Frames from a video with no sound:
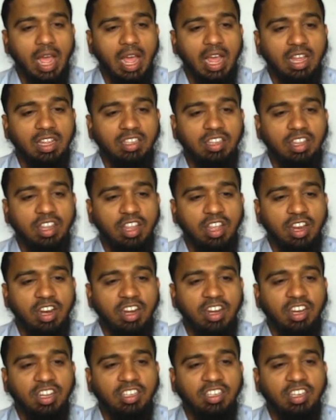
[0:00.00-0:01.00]
as here
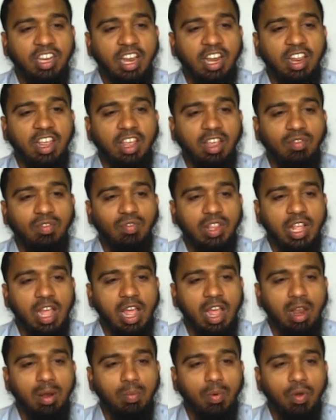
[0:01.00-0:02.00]
it is telling with the
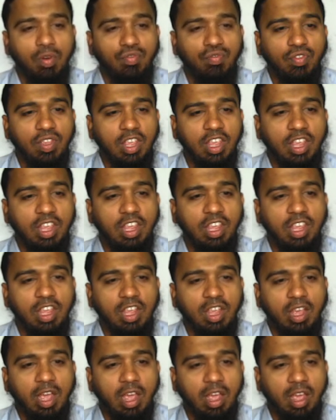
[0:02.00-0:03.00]
help of
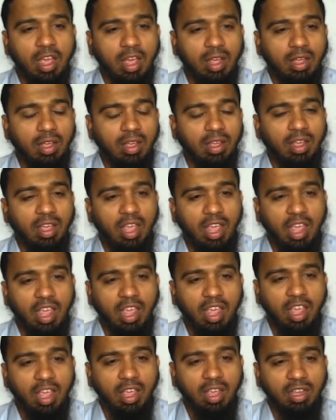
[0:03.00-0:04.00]
e
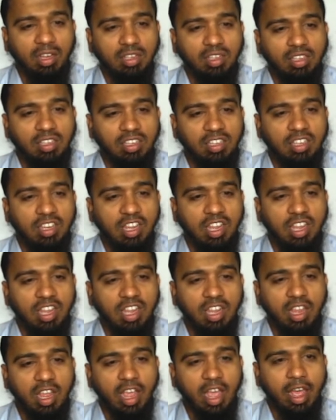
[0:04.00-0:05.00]
a
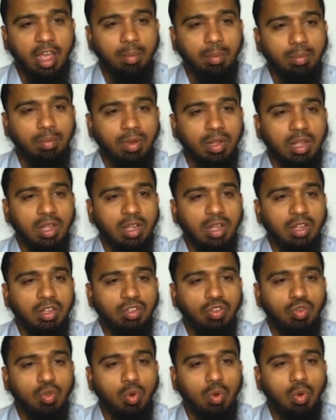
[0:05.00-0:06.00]
c m,
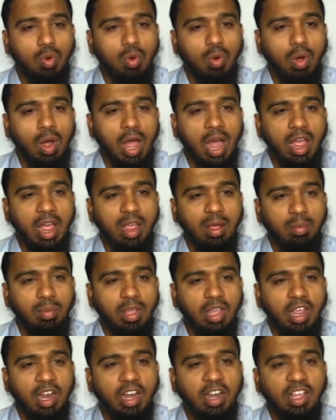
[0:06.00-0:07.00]
so I am
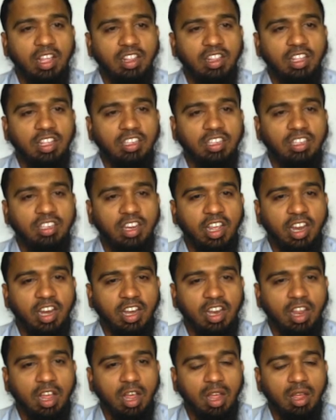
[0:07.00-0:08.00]
getting this
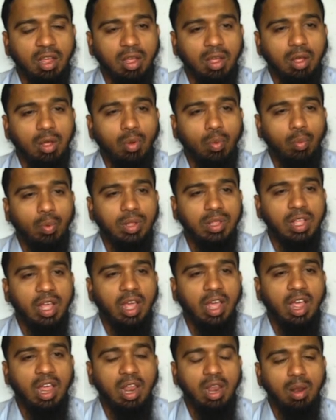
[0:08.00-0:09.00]
data with the
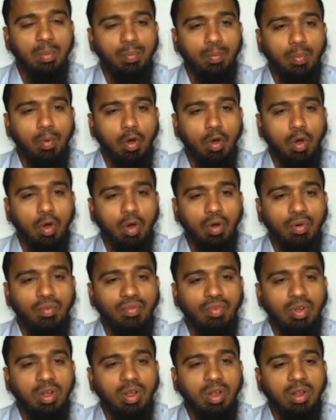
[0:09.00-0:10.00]
help of
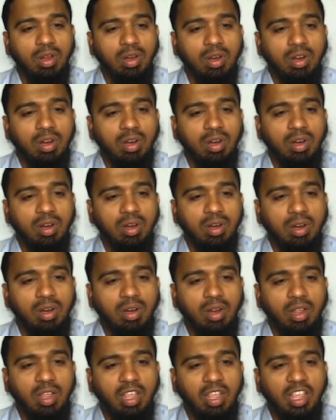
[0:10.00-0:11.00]

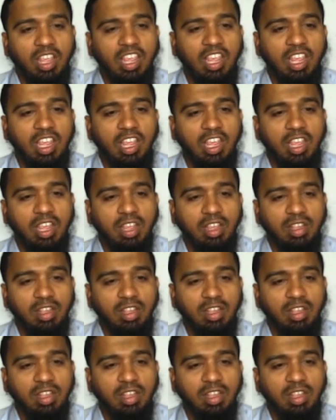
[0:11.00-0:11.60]
e,